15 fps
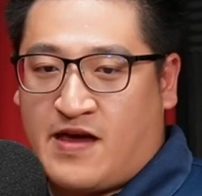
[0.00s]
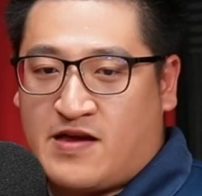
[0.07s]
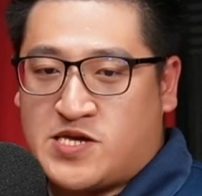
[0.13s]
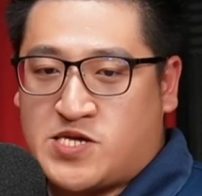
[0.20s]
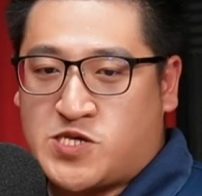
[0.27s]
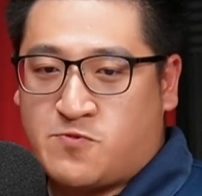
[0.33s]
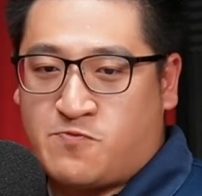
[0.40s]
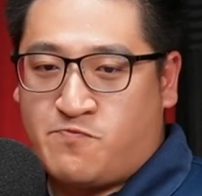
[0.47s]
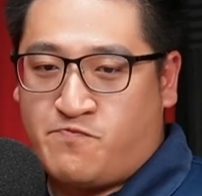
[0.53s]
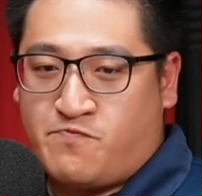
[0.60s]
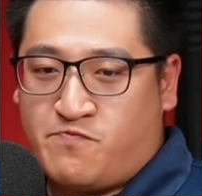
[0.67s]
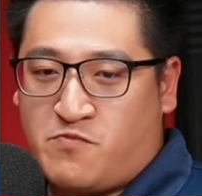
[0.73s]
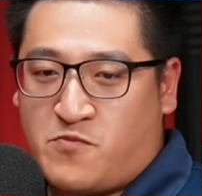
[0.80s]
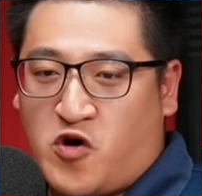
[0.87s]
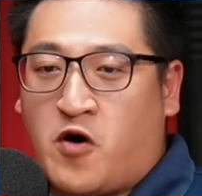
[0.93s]
there's
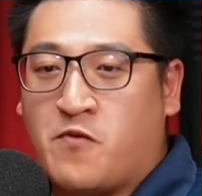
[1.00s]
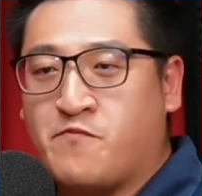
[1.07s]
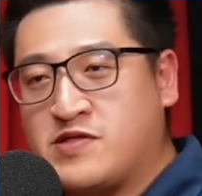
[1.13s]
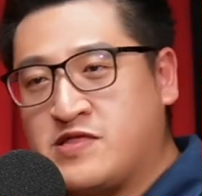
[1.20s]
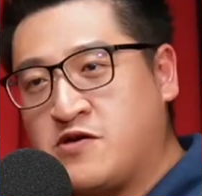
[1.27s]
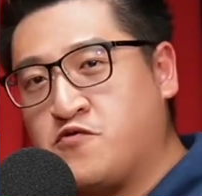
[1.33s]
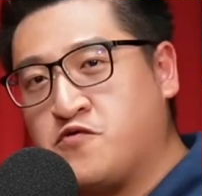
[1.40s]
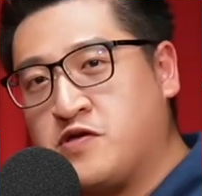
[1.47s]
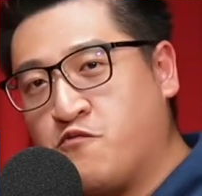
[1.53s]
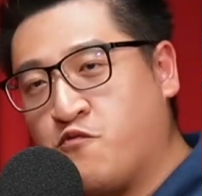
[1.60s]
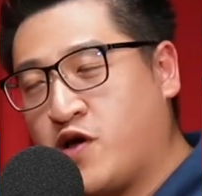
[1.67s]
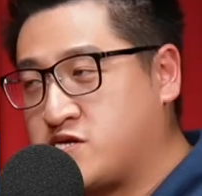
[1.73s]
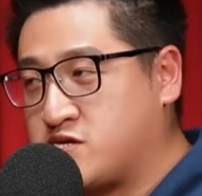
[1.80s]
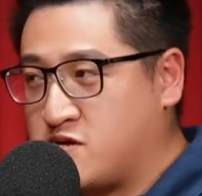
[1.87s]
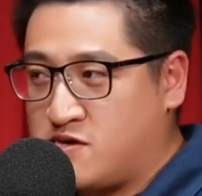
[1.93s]
company who
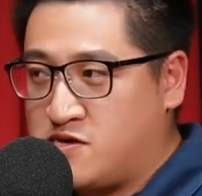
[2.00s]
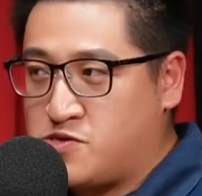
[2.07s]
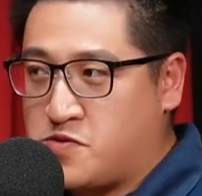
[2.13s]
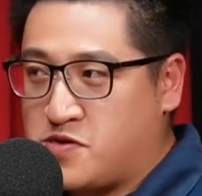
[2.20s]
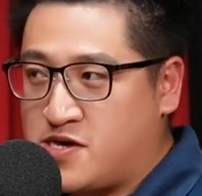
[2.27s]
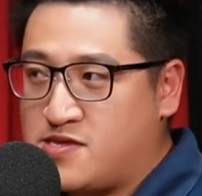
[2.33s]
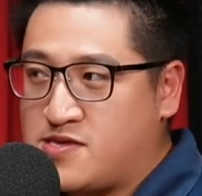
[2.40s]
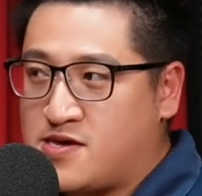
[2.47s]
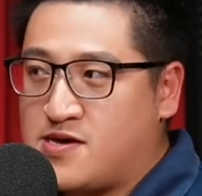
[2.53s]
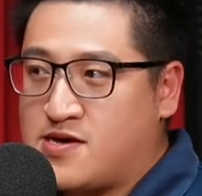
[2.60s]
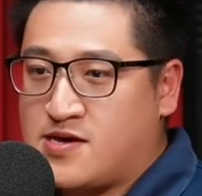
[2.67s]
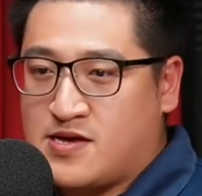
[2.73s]
invested into it,